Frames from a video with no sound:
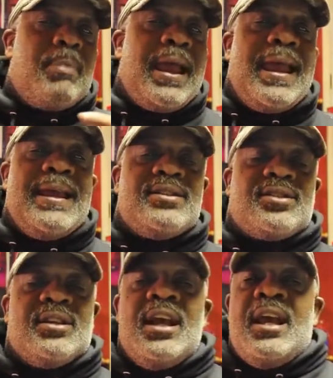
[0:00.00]

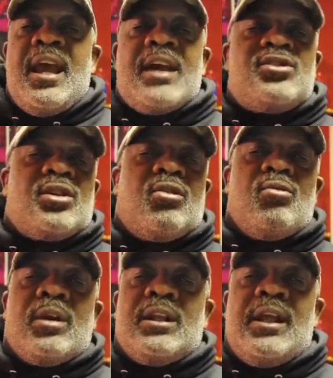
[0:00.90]
bands and
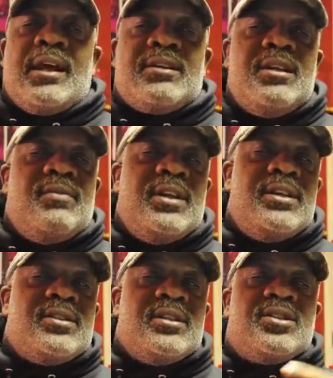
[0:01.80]
extracurricular
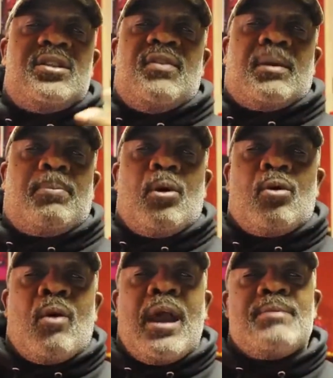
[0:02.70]
activities and civic
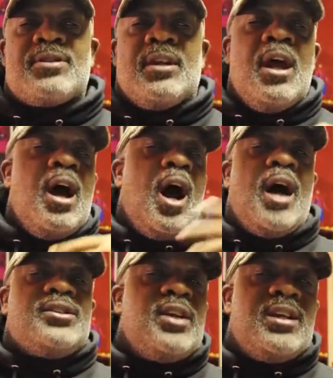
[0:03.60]
programs and
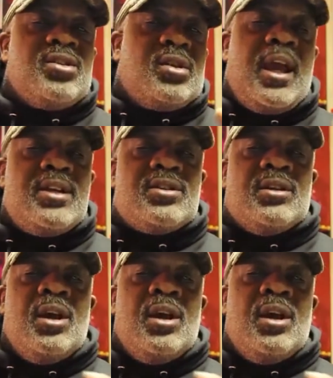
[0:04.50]
arts education,